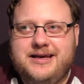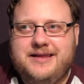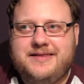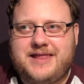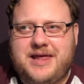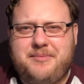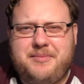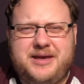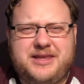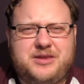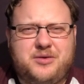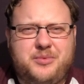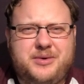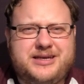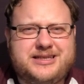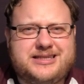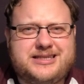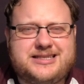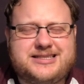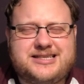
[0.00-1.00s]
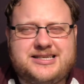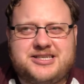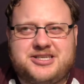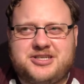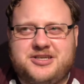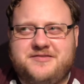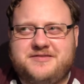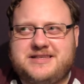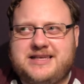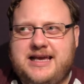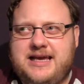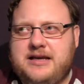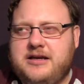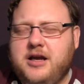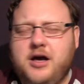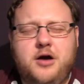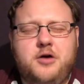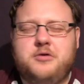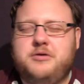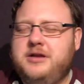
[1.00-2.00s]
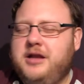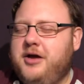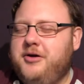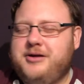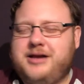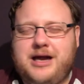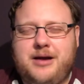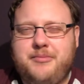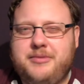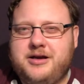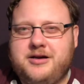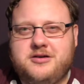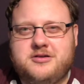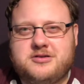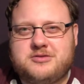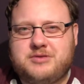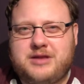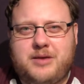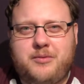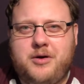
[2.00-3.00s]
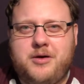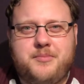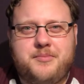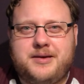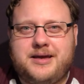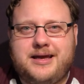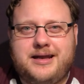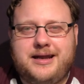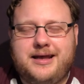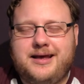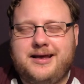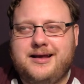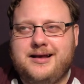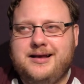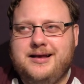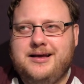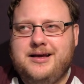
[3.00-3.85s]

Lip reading: they made the weird decision of saying, no, no cameos, they won't be in it,